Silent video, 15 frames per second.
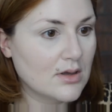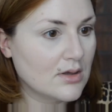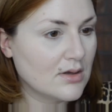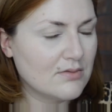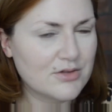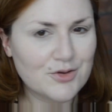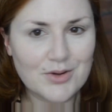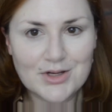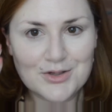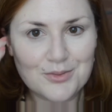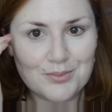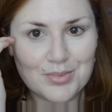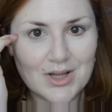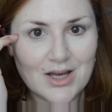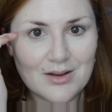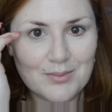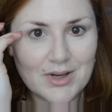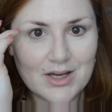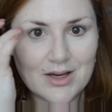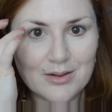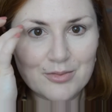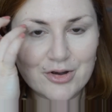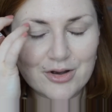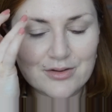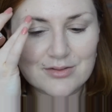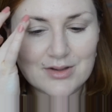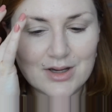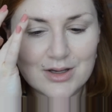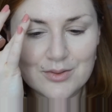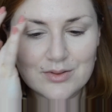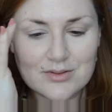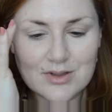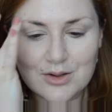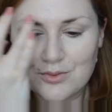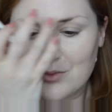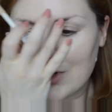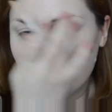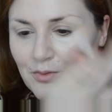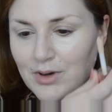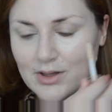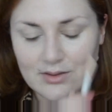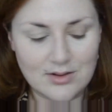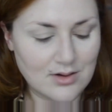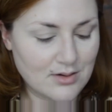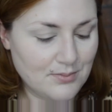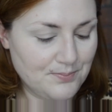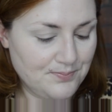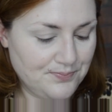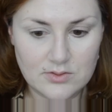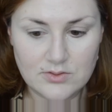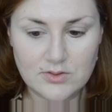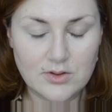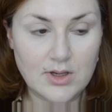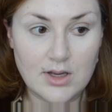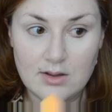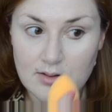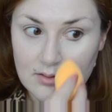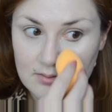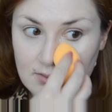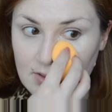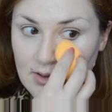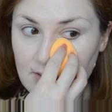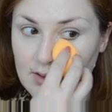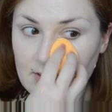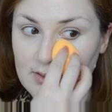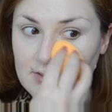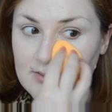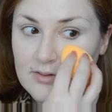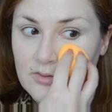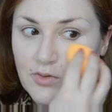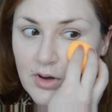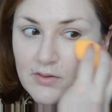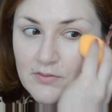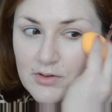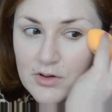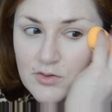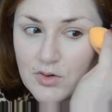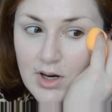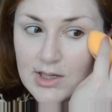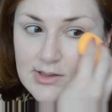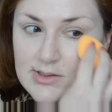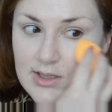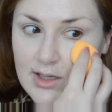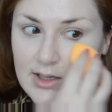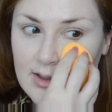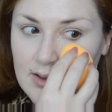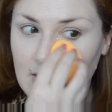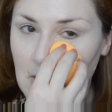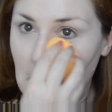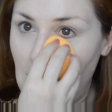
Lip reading: Even though I don't pluck my eyebrows, I always get red right there. So yeah, I think this is great for a dry skin.